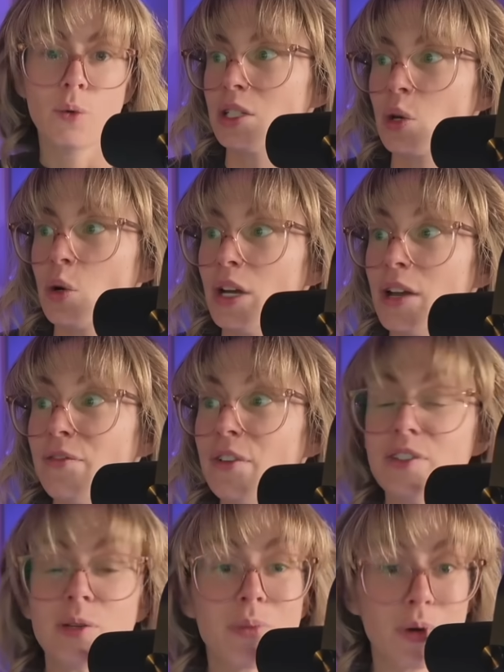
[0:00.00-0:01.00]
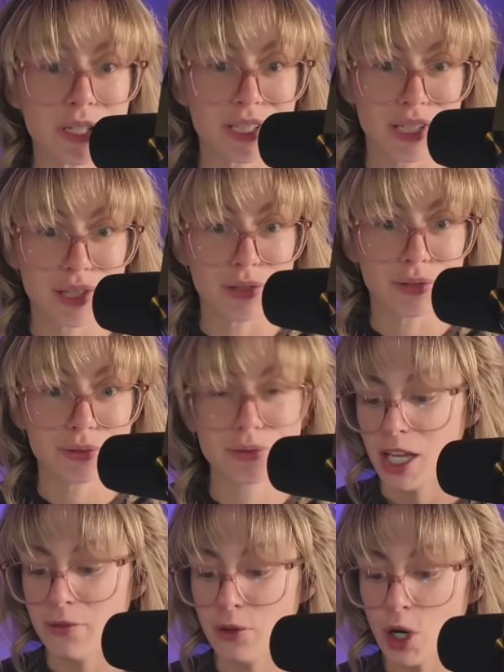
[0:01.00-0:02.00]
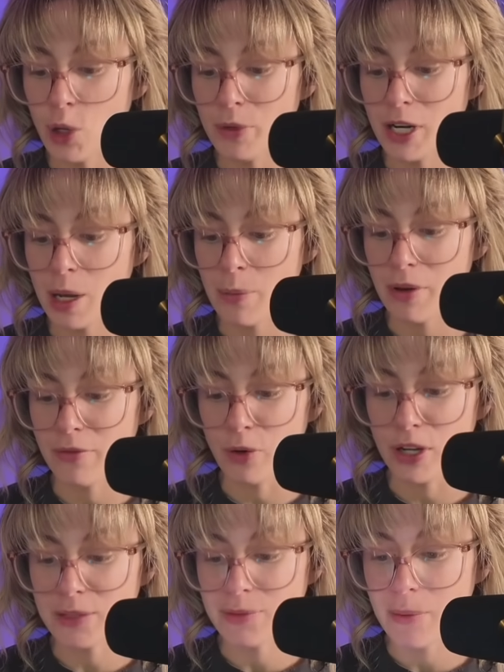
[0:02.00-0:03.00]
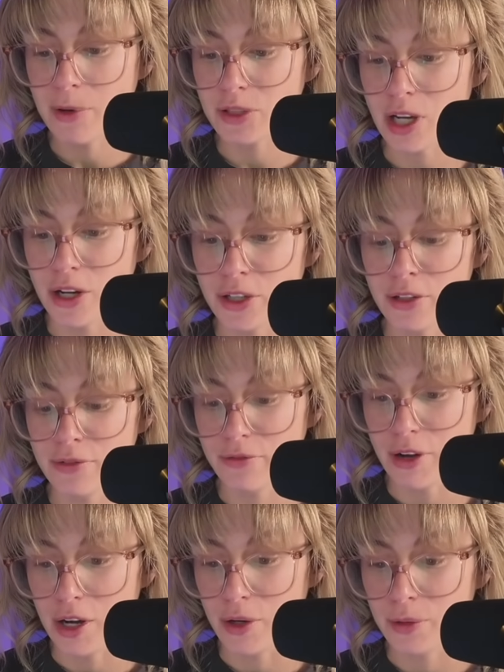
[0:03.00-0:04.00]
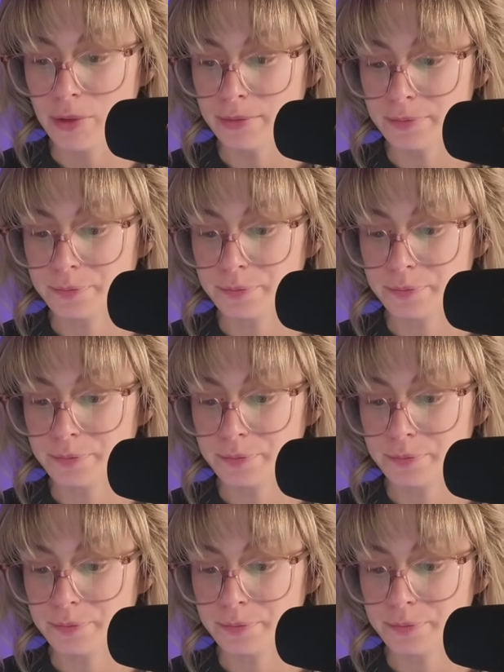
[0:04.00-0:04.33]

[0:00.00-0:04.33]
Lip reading: Sequoia 15.2, if you open up voice memos on your phone,